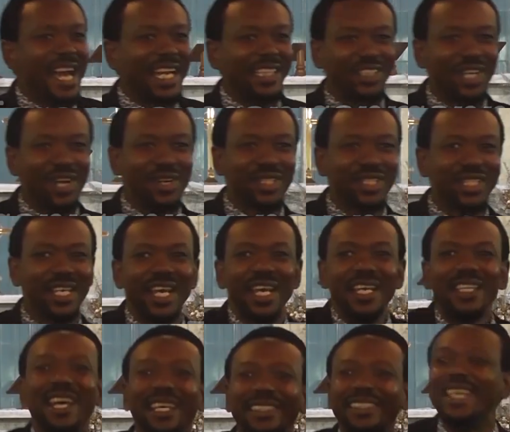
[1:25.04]
in that church.
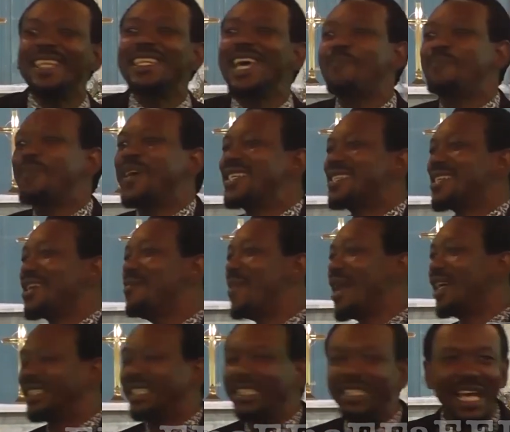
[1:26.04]
They say they pray so
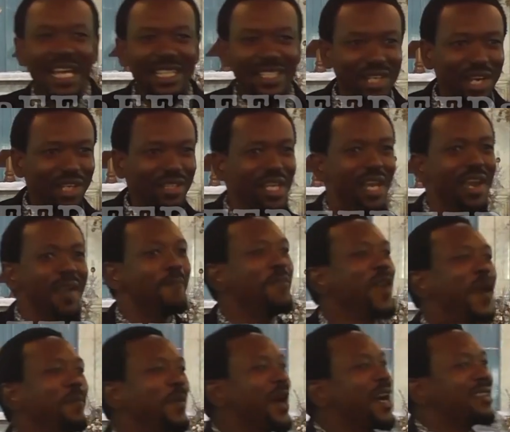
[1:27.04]
much in that church.
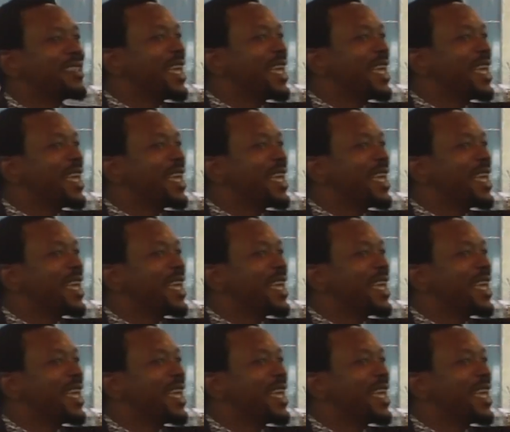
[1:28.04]
People,